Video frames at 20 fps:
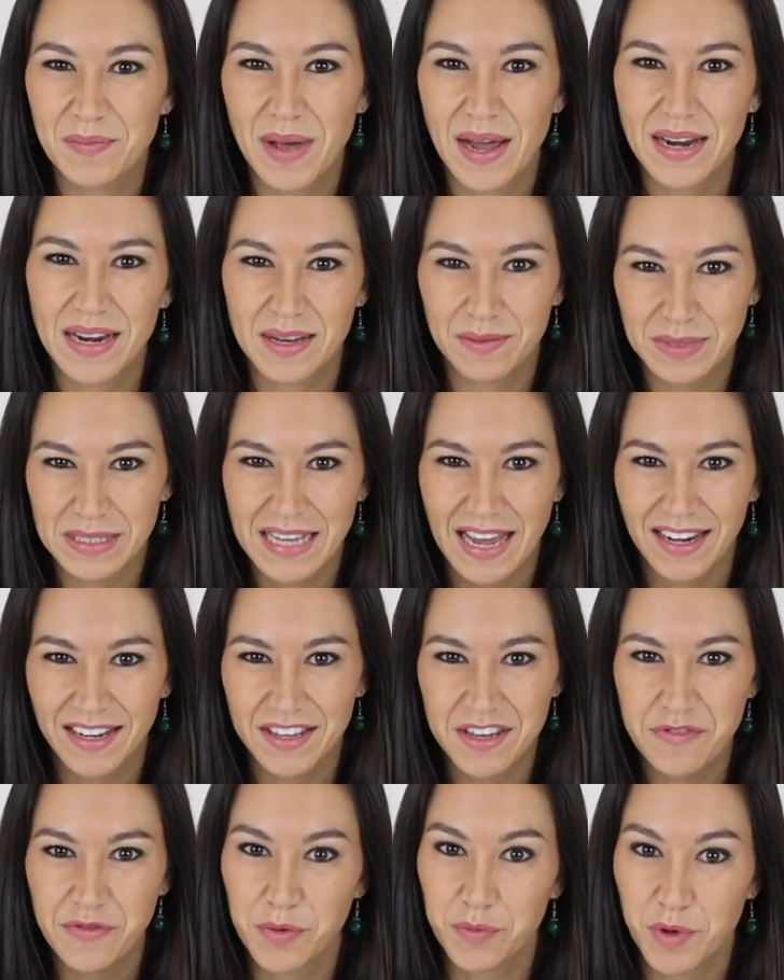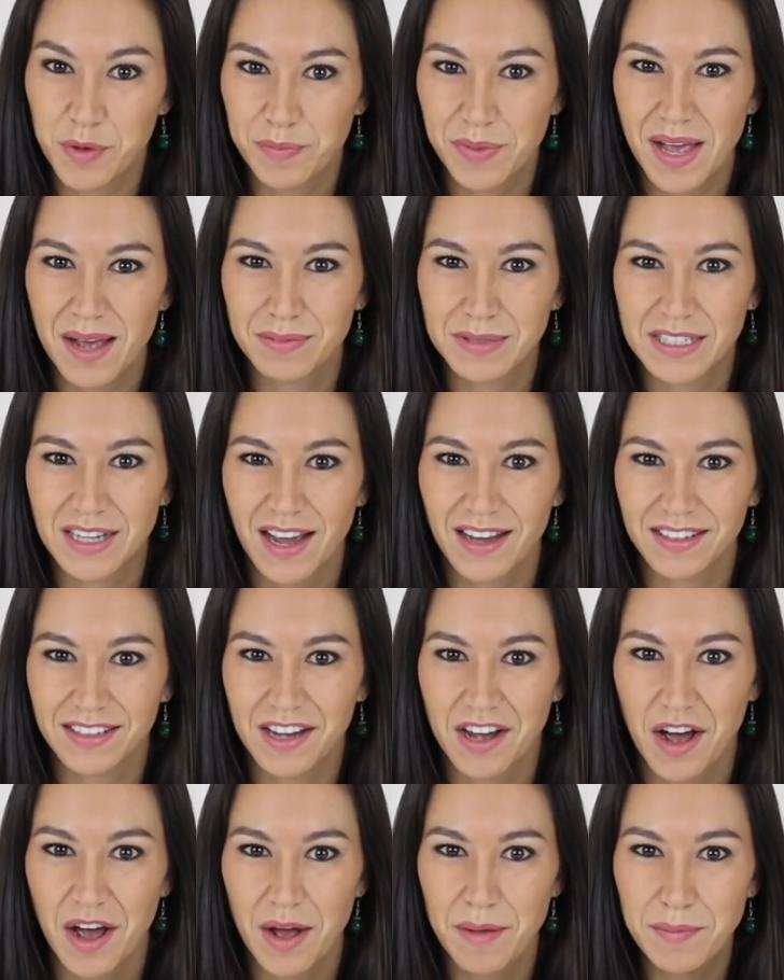My name's Natalie from
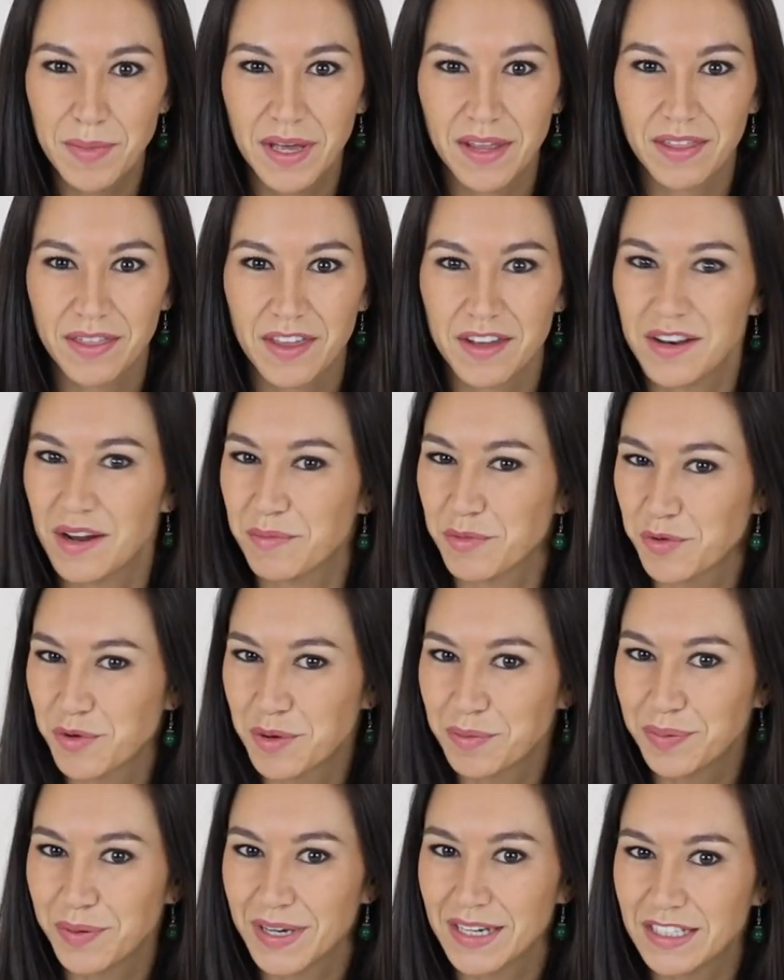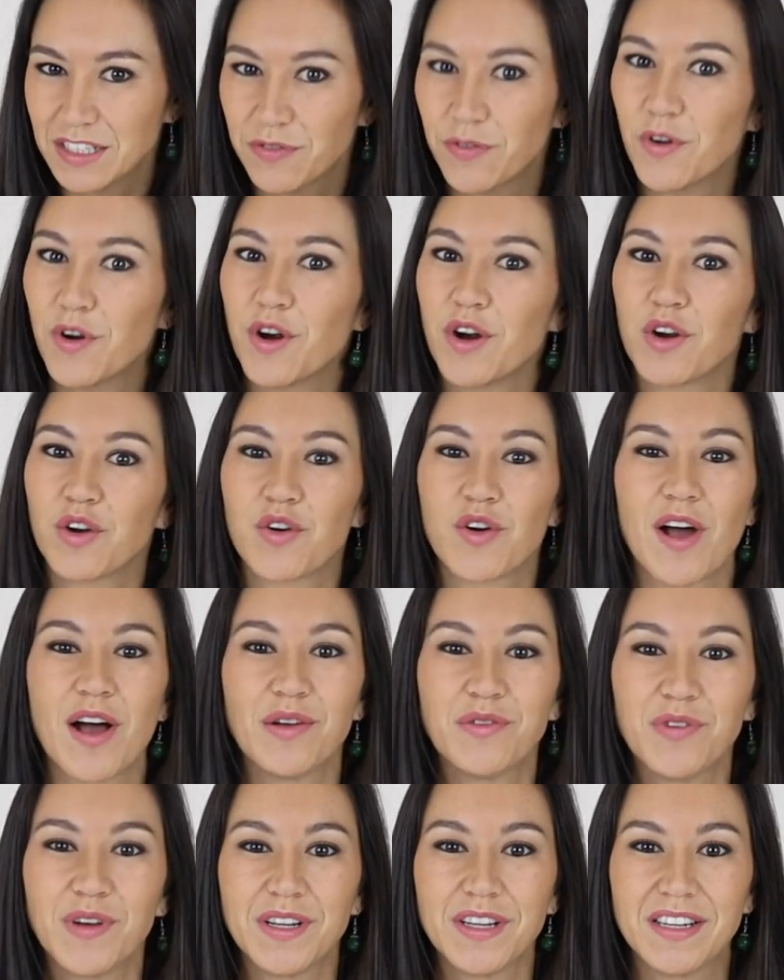Wiplabs.com, the #1 place for
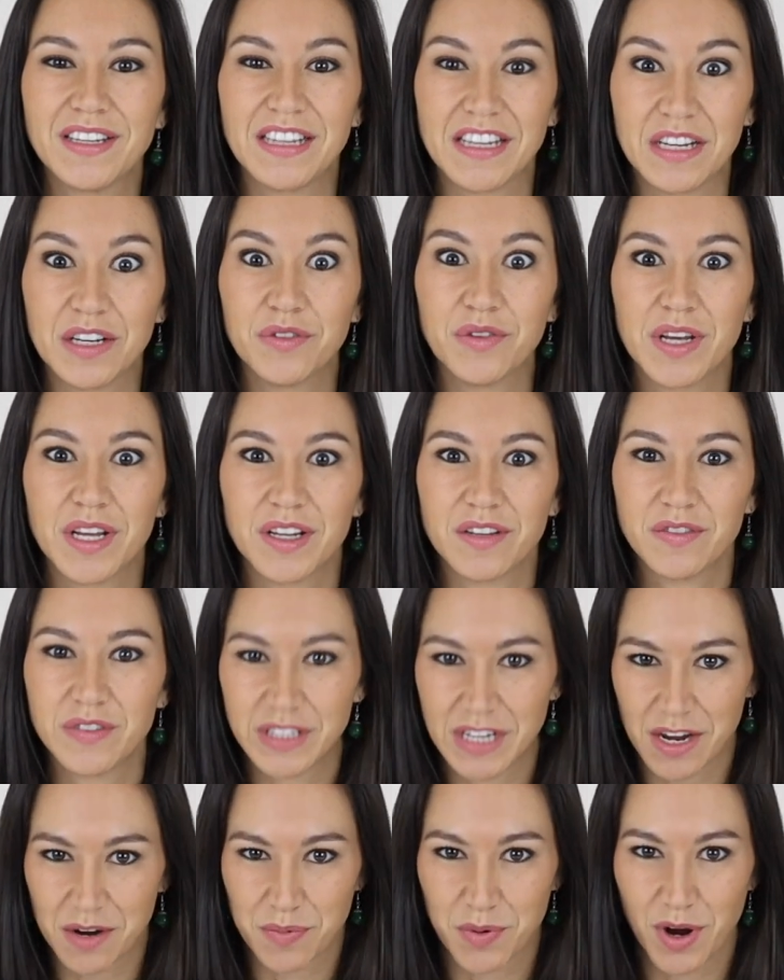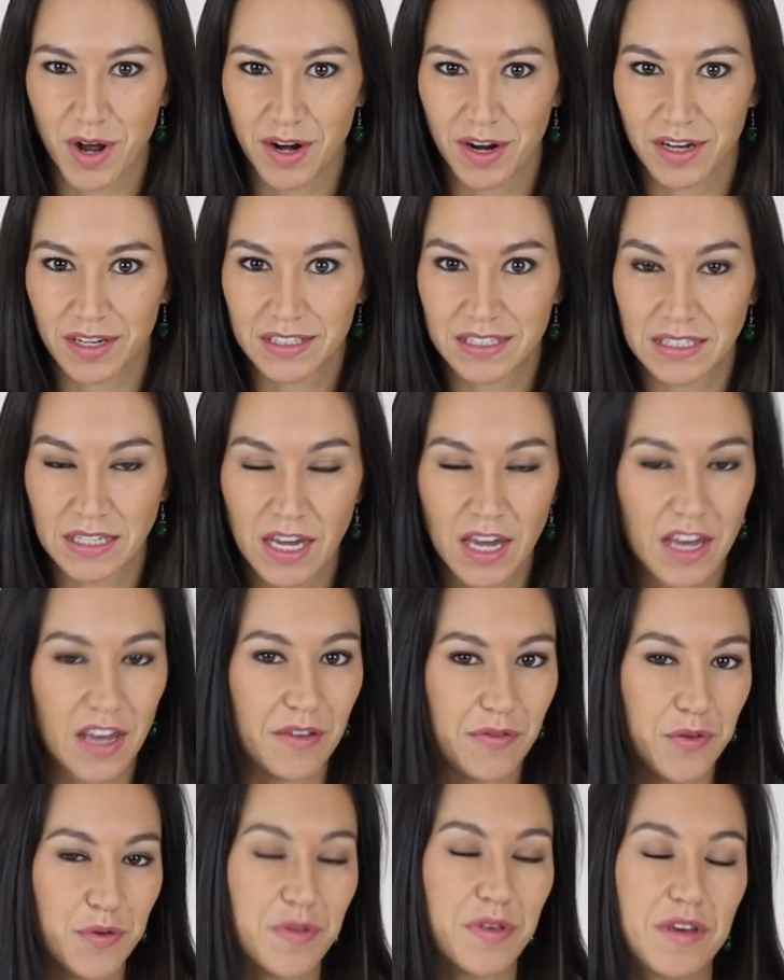crowdfunded, innovative tech products.
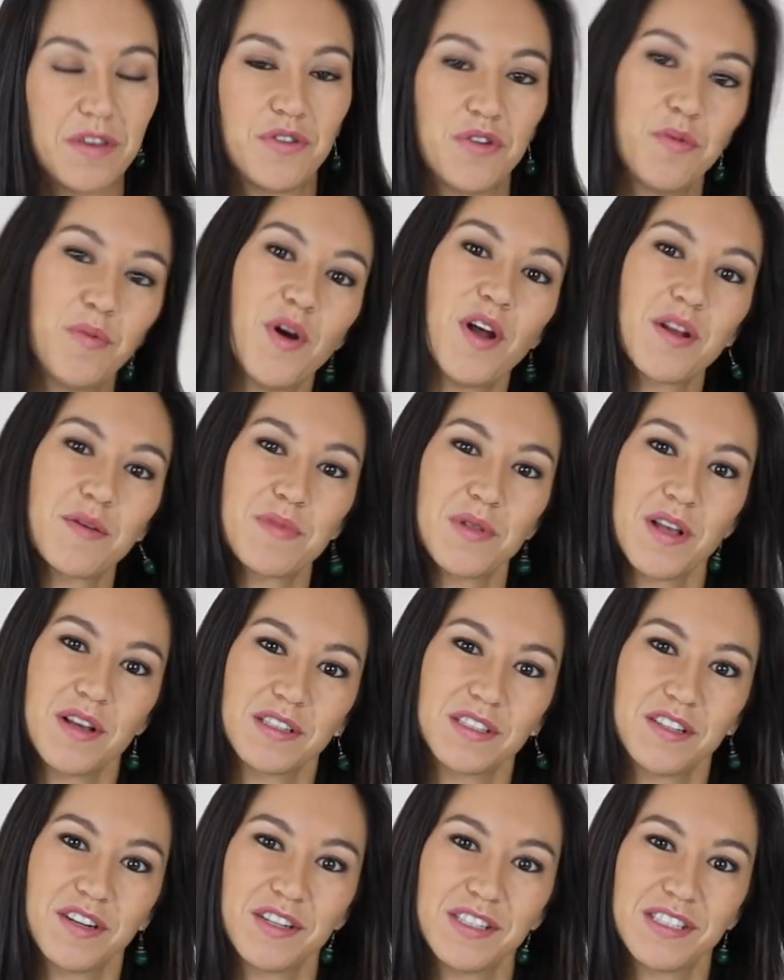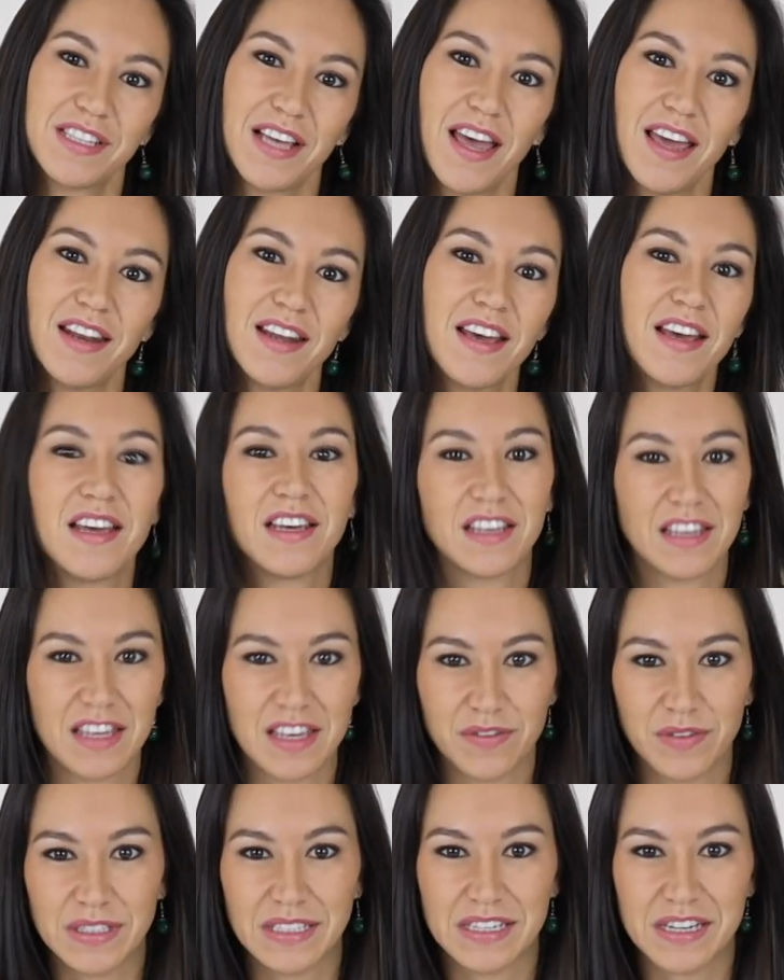If you think your product belongs on our site,
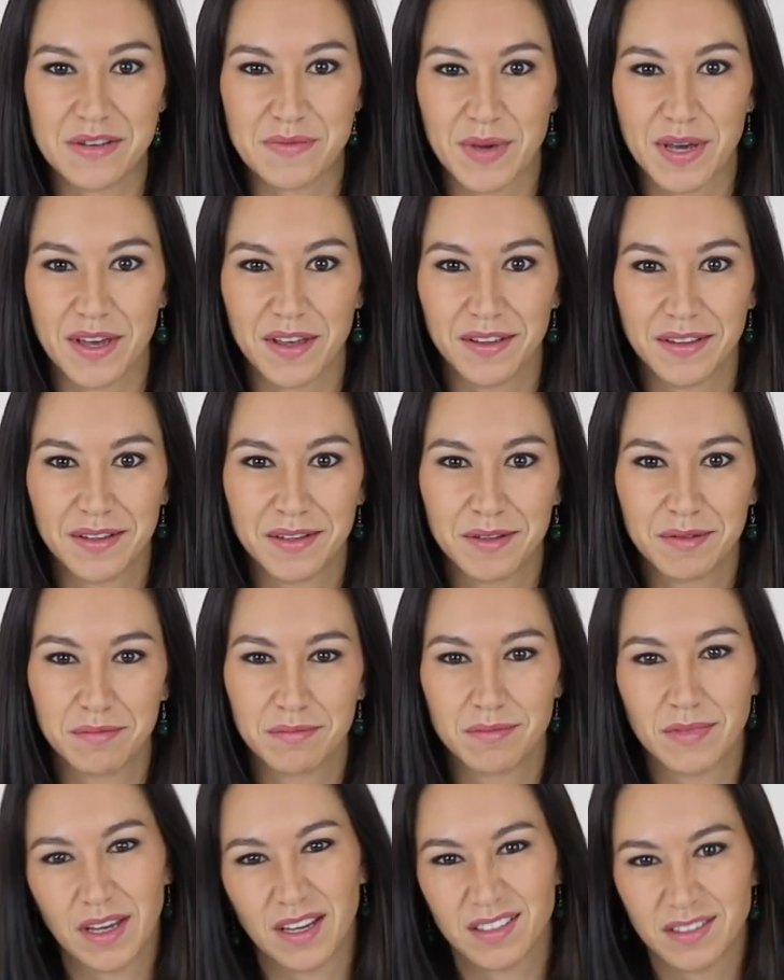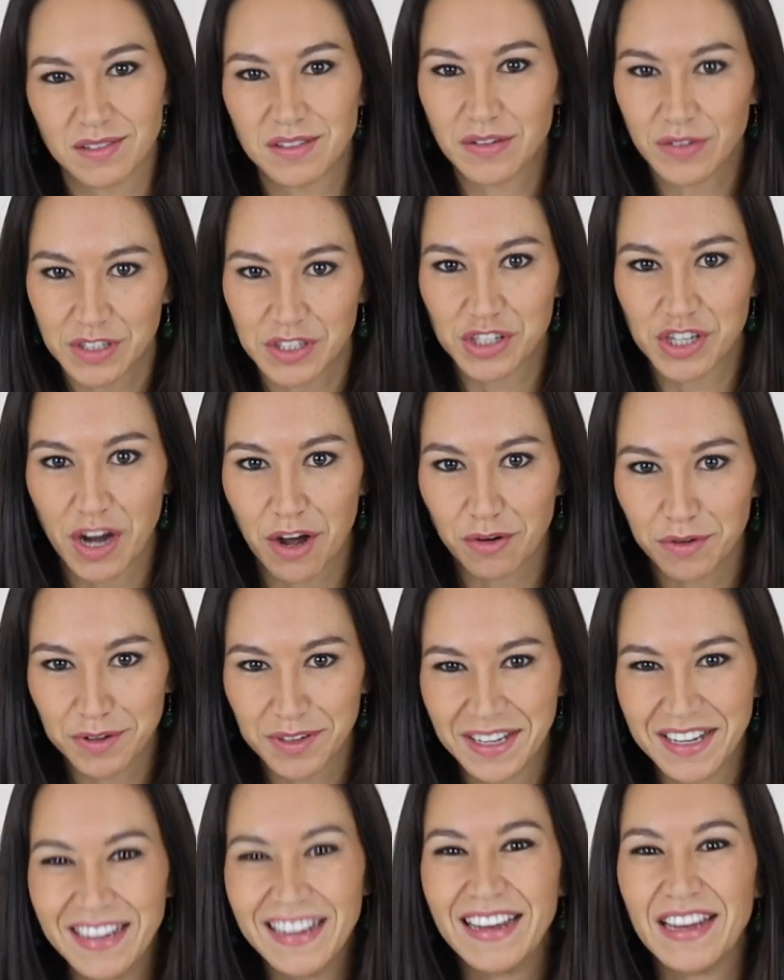give us an email. I guess give us a shout.
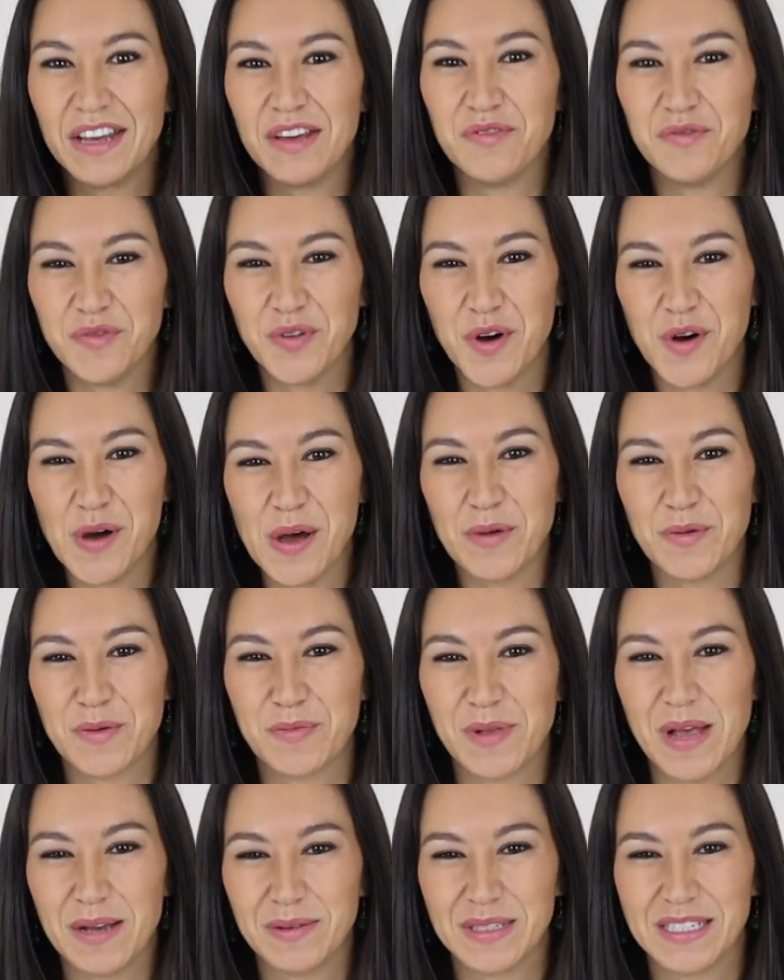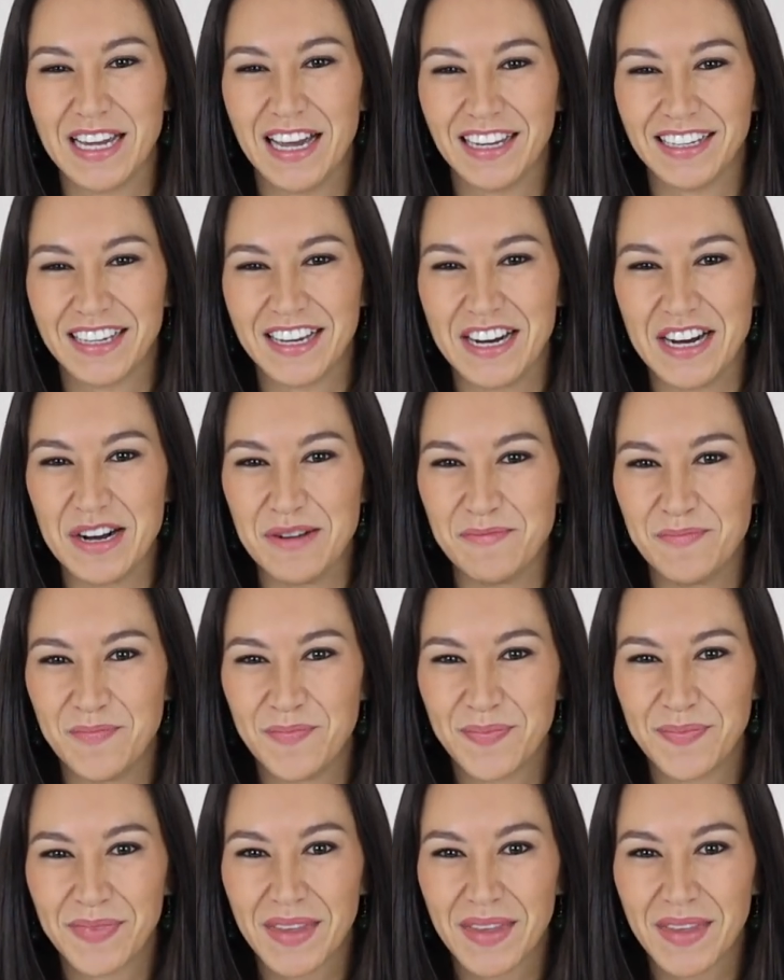info@wiplabs.com.